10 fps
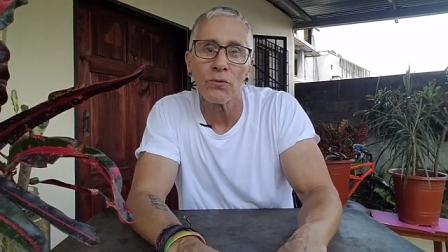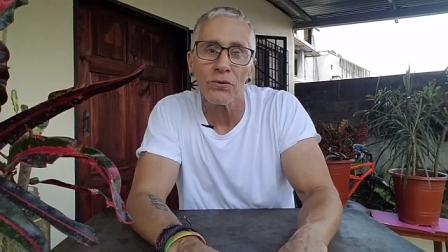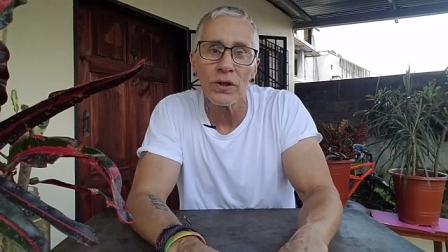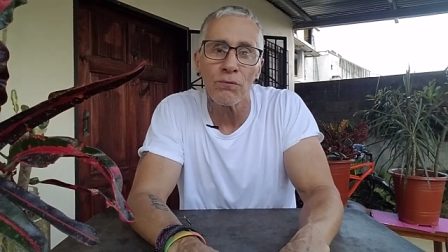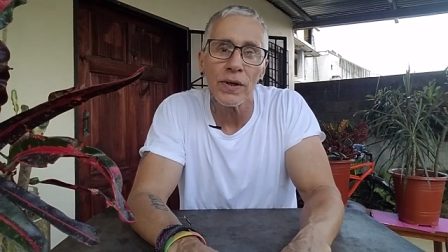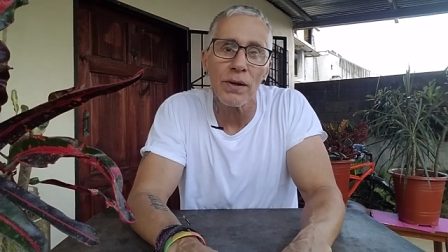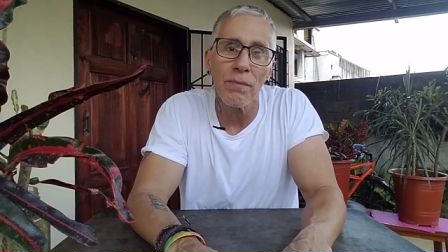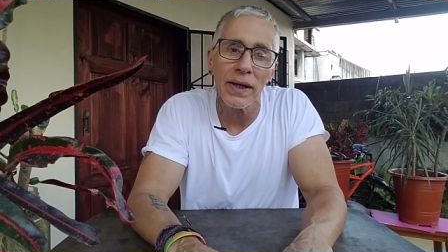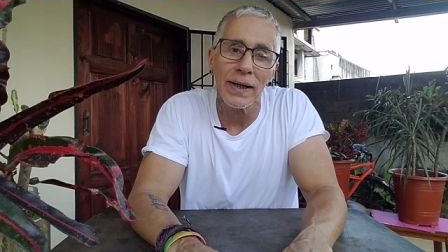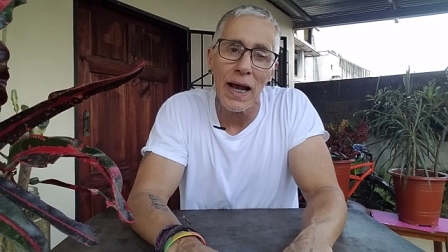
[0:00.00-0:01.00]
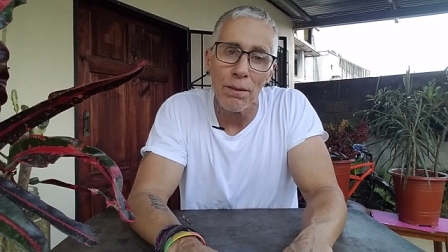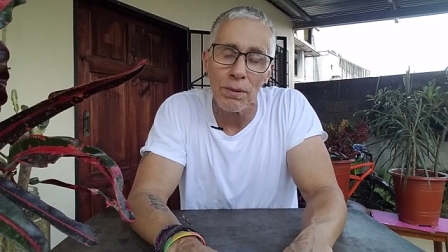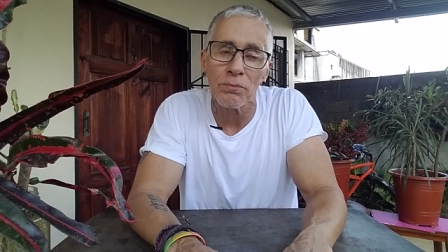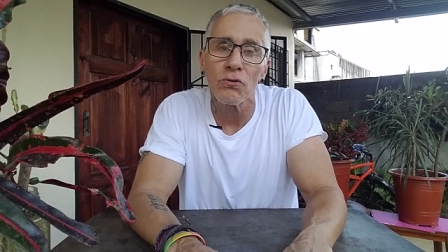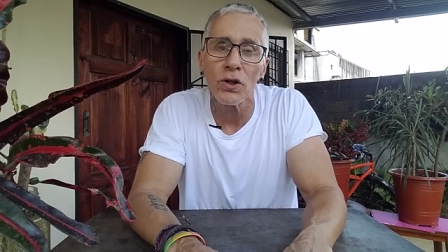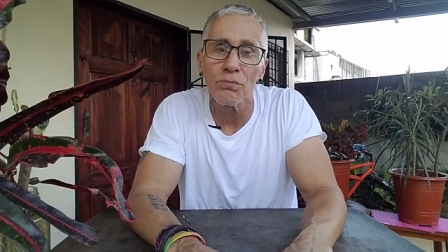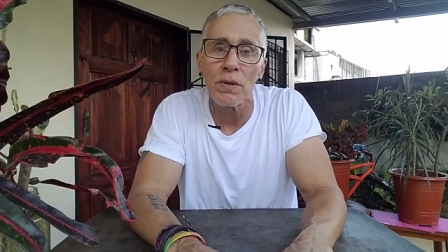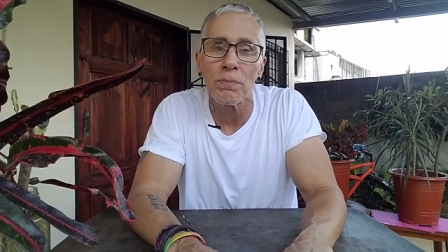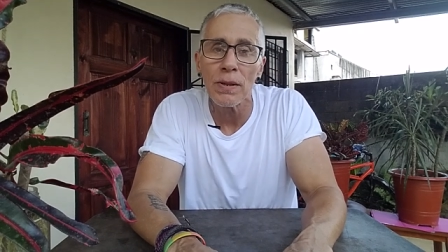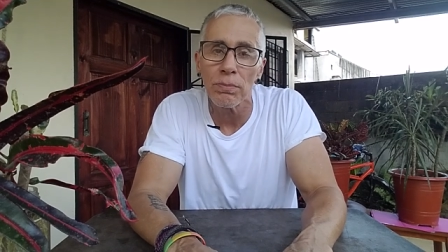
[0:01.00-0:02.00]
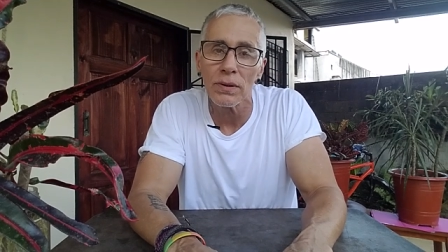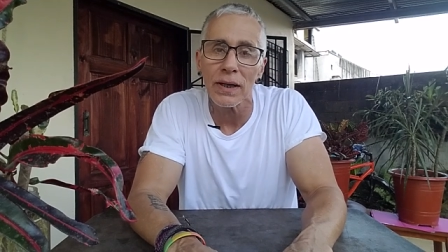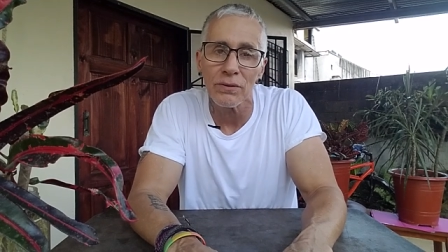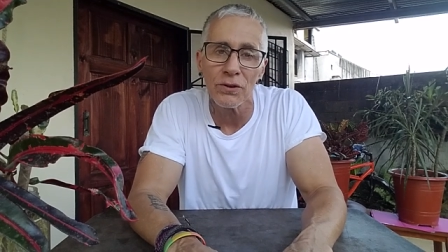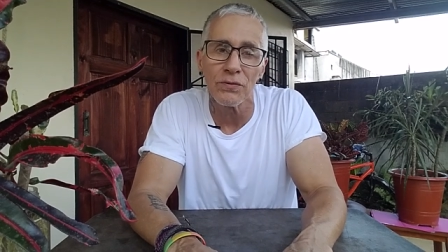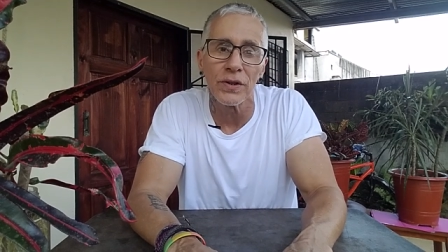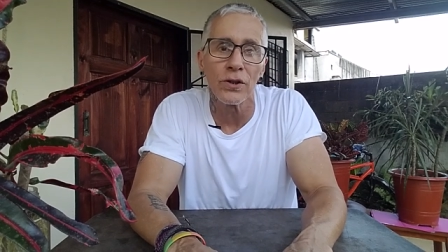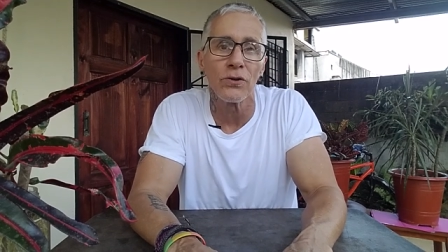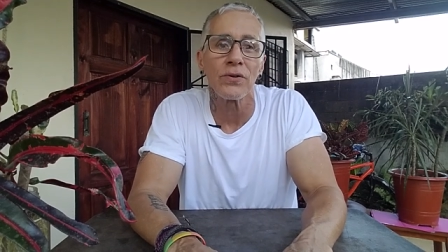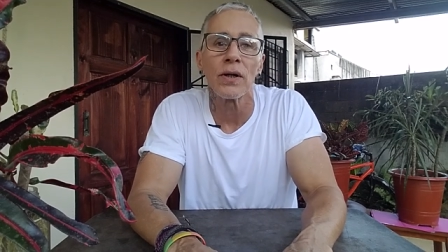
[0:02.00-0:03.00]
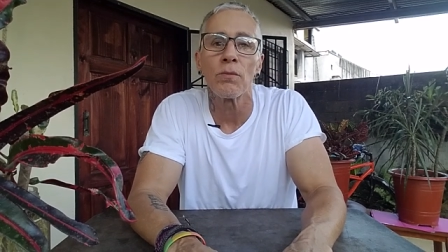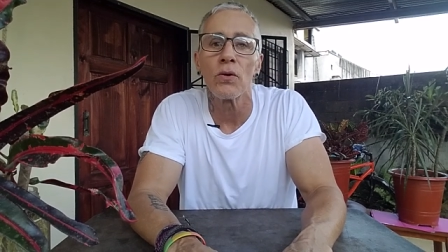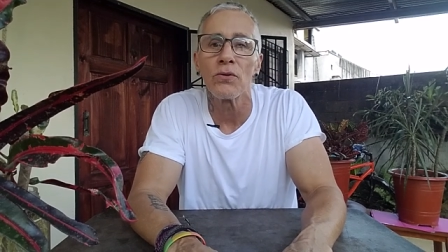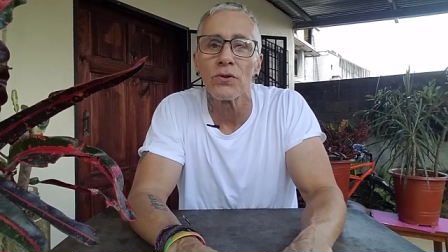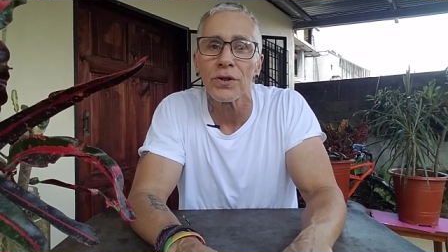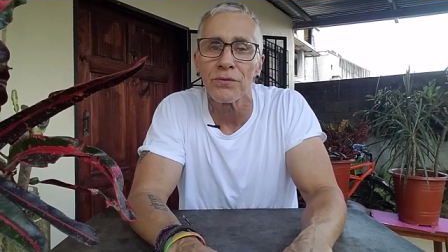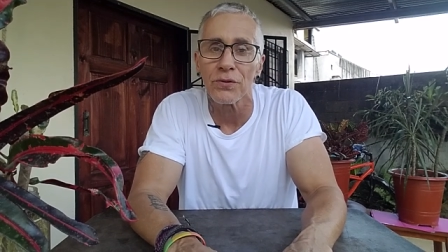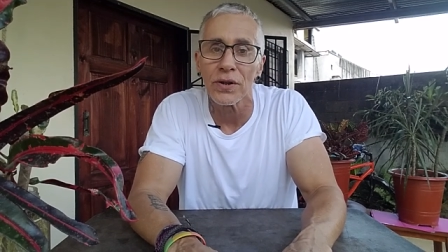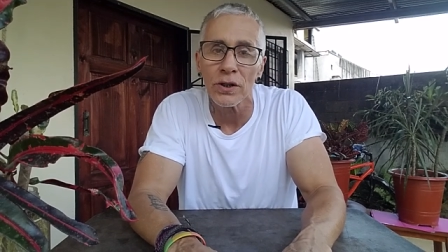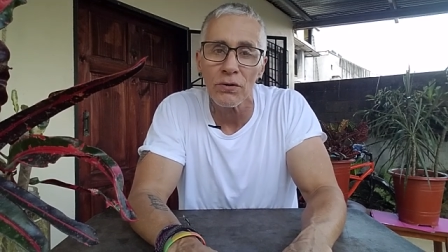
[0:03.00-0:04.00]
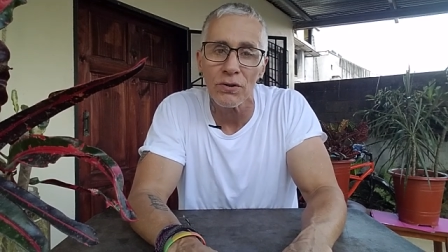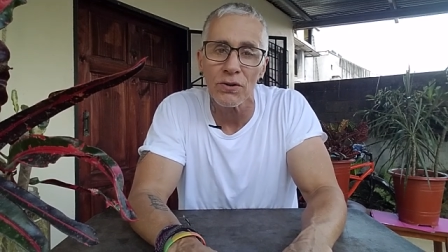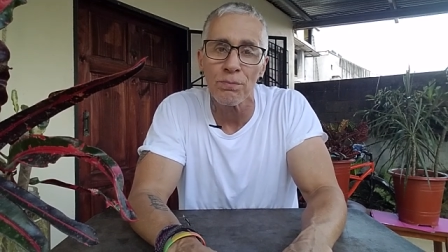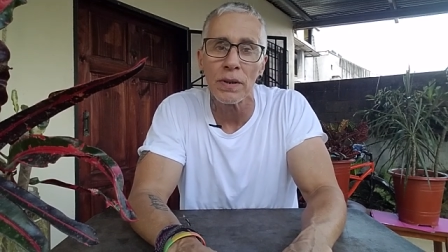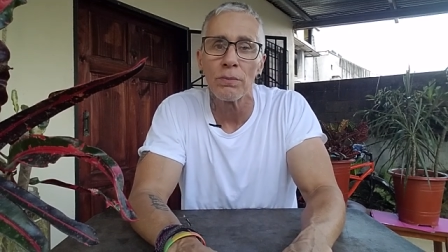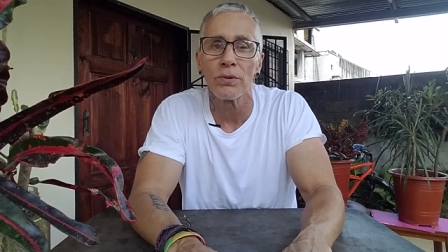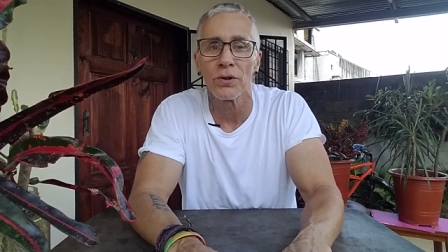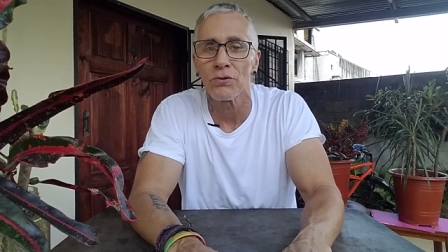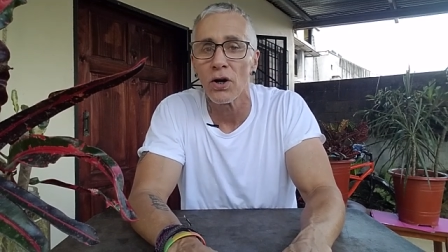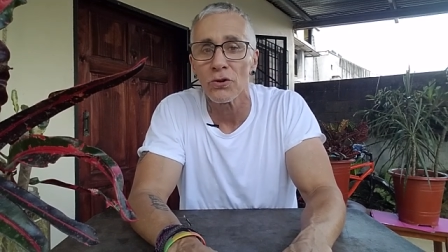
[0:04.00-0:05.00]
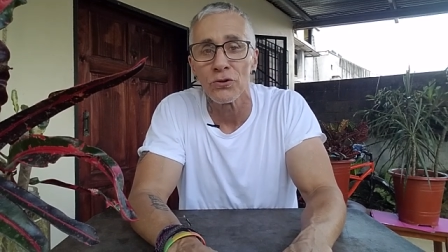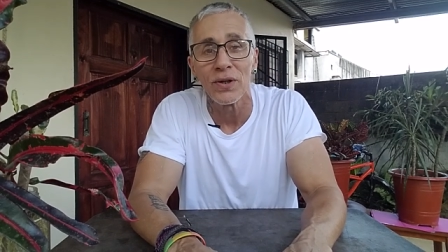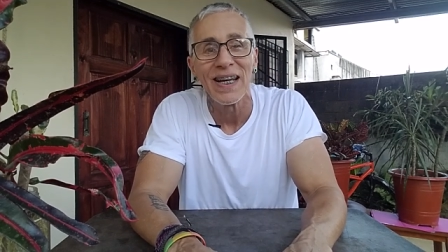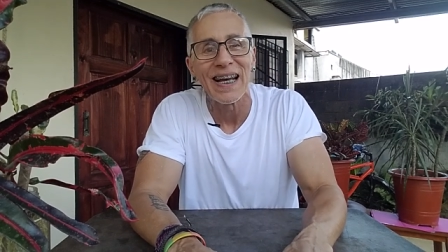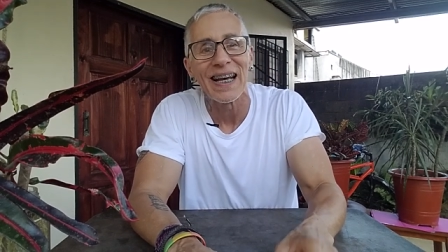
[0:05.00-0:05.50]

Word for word: We'll see if we can make it happen. Trust me, people like these videos, and I'm always looking for interesting people to talk to,